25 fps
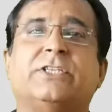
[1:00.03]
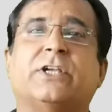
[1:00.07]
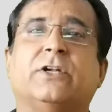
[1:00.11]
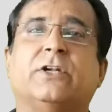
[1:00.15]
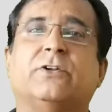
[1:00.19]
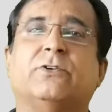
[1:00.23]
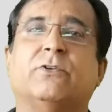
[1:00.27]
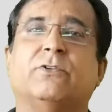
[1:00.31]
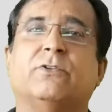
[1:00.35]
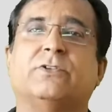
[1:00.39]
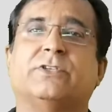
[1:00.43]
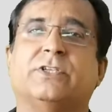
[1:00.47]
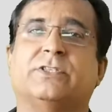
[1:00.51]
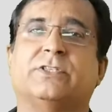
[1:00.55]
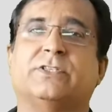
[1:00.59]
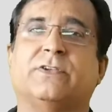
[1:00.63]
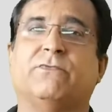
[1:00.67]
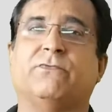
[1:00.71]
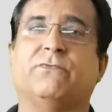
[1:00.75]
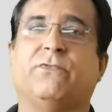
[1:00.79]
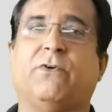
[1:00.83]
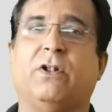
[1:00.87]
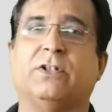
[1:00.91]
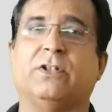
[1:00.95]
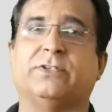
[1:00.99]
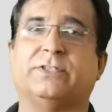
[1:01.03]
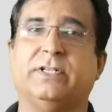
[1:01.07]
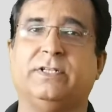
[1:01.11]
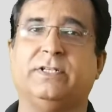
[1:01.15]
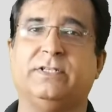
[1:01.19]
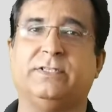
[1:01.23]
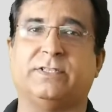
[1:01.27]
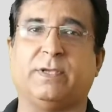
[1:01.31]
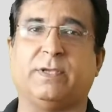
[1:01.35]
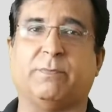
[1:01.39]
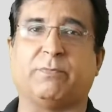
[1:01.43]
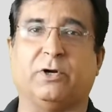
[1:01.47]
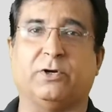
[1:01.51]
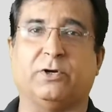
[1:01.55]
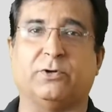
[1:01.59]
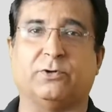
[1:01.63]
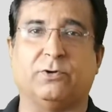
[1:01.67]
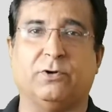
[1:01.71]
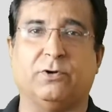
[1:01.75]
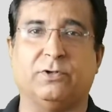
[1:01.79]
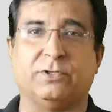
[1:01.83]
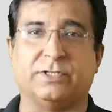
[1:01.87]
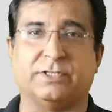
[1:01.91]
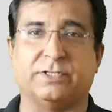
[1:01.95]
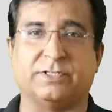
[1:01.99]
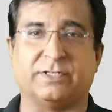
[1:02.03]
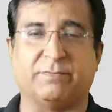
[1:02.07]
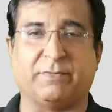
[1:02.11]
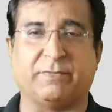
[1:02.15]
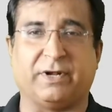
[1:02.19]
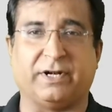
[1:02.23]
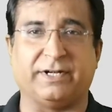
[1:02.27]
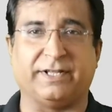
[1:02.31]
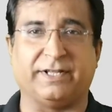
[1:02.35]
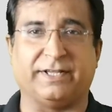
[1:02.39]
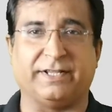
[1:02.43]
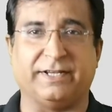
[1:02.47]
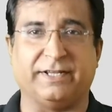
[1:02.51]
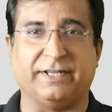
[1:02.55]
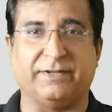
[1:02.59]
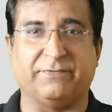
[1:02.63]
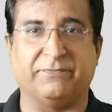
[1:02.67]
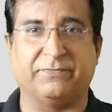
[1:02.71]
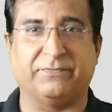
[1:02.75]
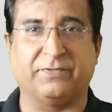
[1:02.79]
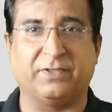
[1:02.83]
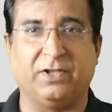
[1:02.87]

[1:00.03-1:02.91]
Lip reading: this control system falls in sub-control system category,